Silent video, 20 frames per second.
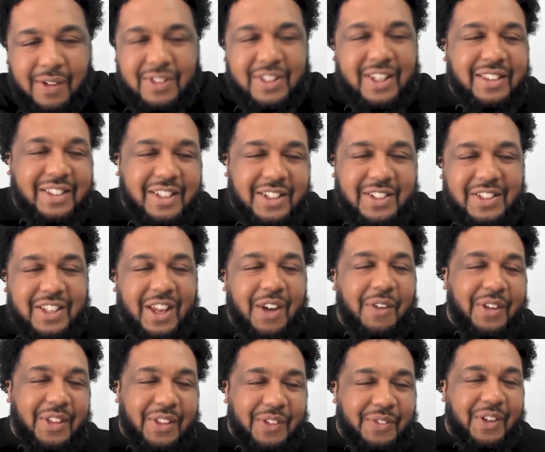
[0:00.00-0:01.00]
was like, this is not
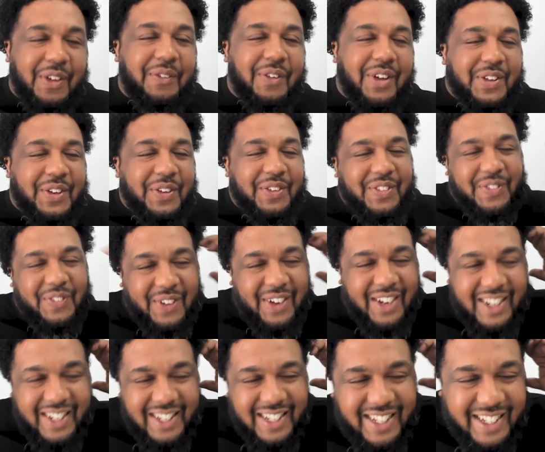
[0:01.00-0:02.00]
one of the fun ones,
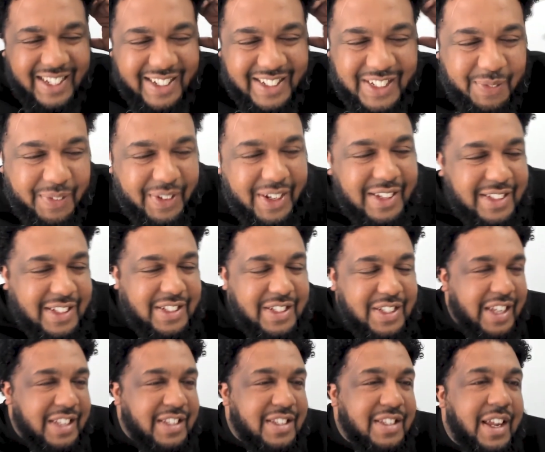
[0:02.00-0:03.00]
right? Just because
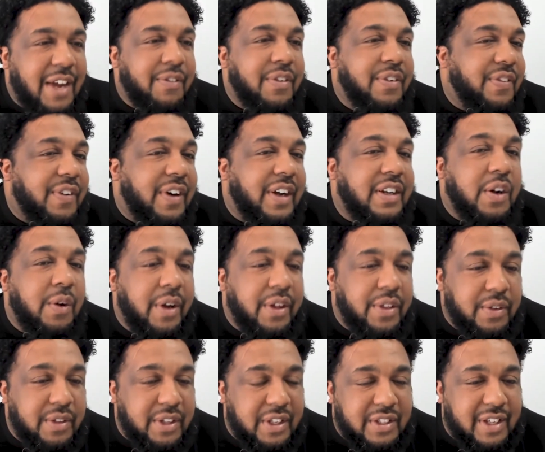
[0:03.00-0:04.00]
it's never fun going
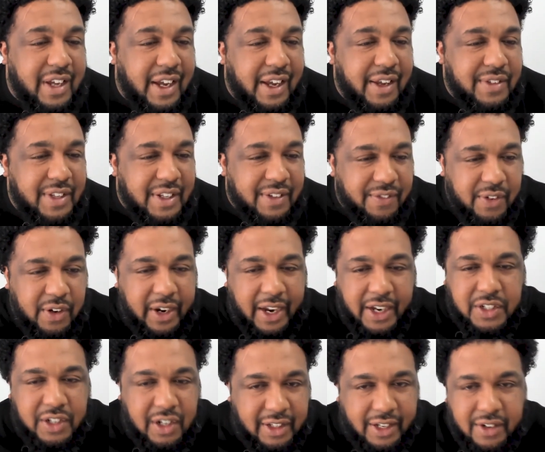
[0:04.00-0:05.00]
through these times. And for
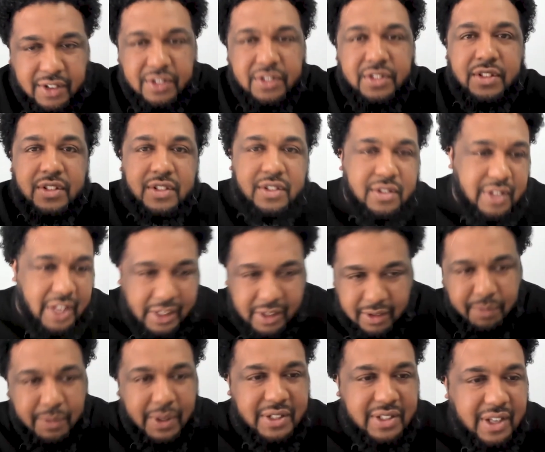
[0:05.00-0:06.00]
HR leaders like
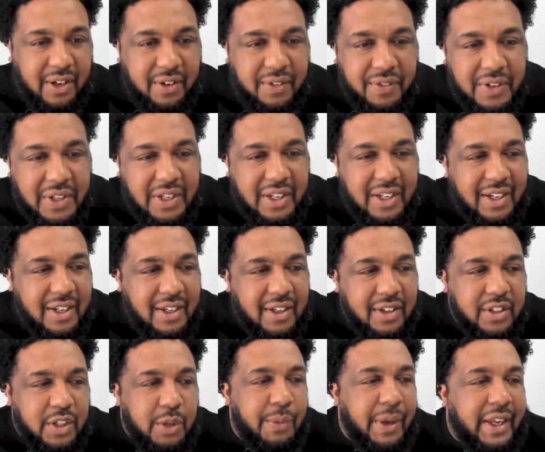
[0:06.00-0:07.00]
myself,
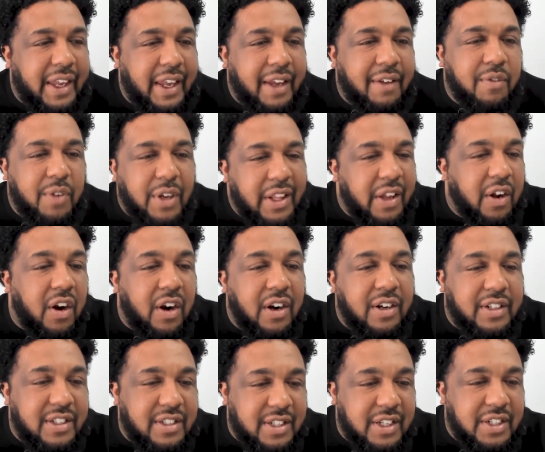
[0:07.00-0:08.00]
you're making really
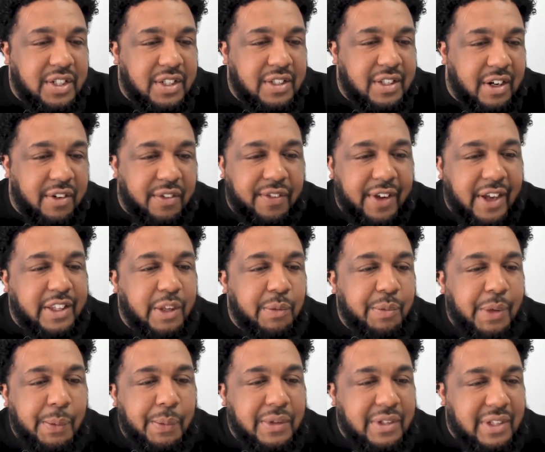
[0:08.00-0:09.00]
hard decisions that are affecting
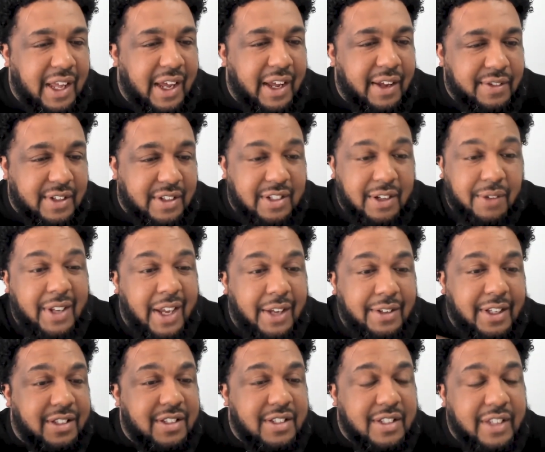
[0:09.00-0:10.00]
people's lives. And
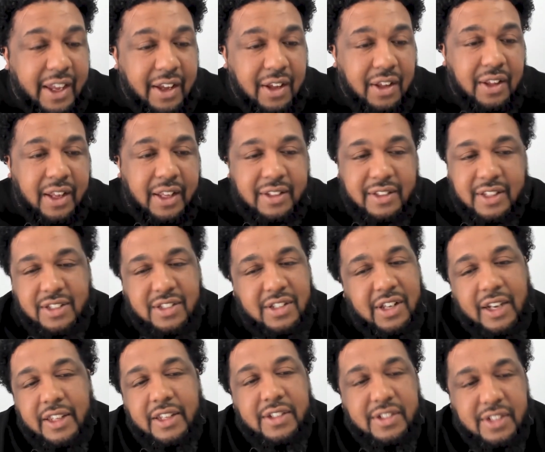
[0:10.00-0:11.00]
sometimes at scale, it's
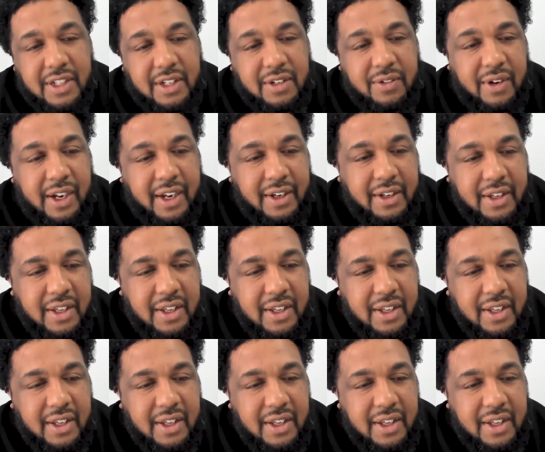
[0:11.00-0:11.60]
not easy, right?